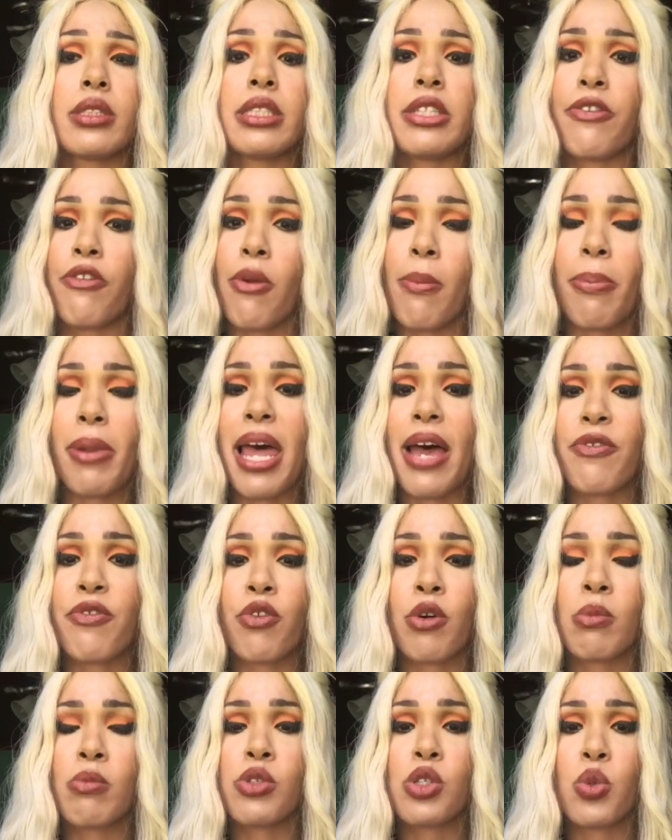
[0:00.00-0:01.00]
different
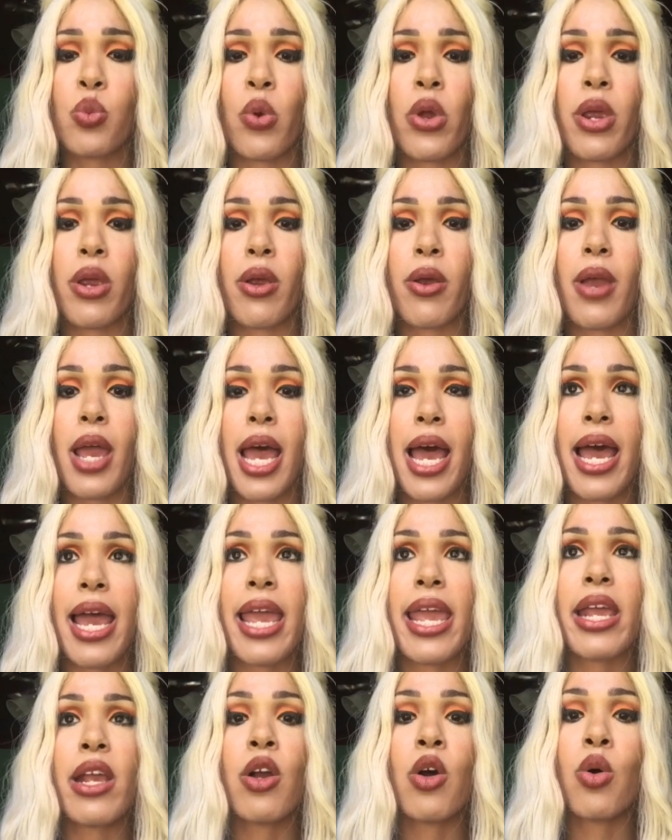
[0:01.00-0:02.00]
platforms where
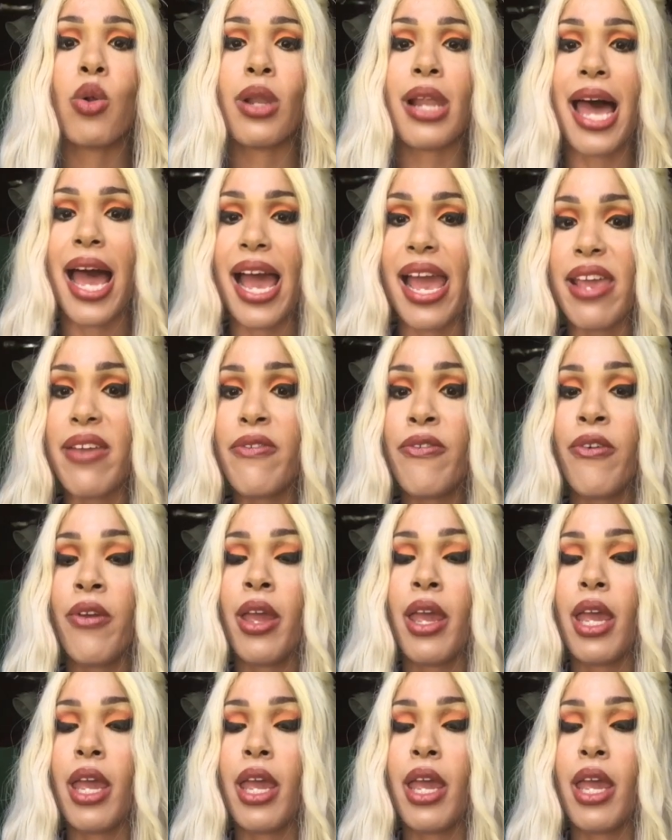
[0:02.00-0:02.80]
I go live